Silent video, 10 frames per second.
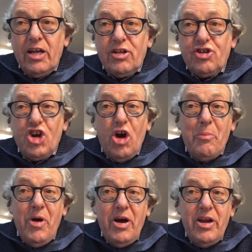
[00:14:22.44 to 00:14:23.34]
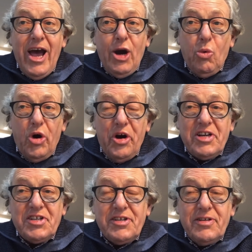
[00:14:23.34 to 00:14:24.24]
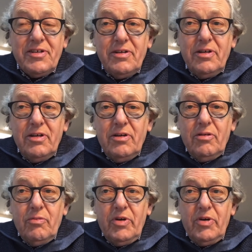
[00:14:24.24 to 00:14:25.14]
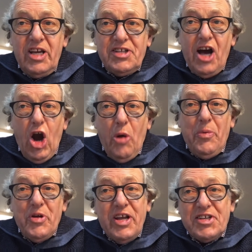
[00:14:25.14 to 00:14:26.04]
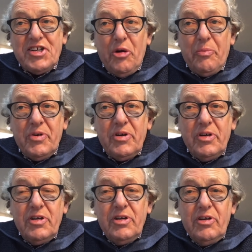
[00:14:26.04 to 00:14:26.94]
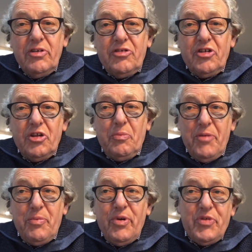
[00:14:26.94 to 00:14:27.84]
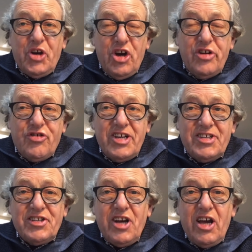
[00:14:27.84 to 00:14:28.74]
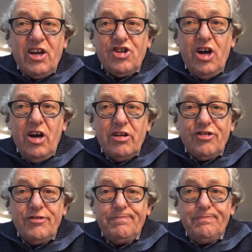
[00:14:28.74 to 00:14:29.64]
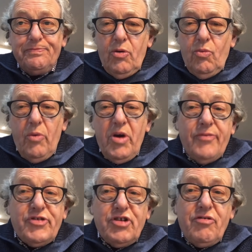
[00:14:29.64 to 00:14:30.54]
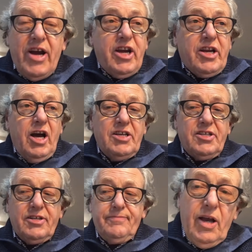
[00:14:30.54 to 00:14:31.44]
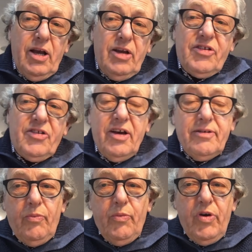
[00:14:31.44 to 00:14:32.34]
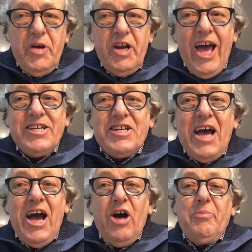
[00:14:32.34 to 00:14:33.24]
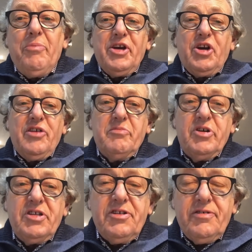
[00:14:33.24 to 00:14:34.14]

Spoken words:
chum networks. We need to open this up to the people of the country to take charge. What we have to recognise is that we've been let down by the government.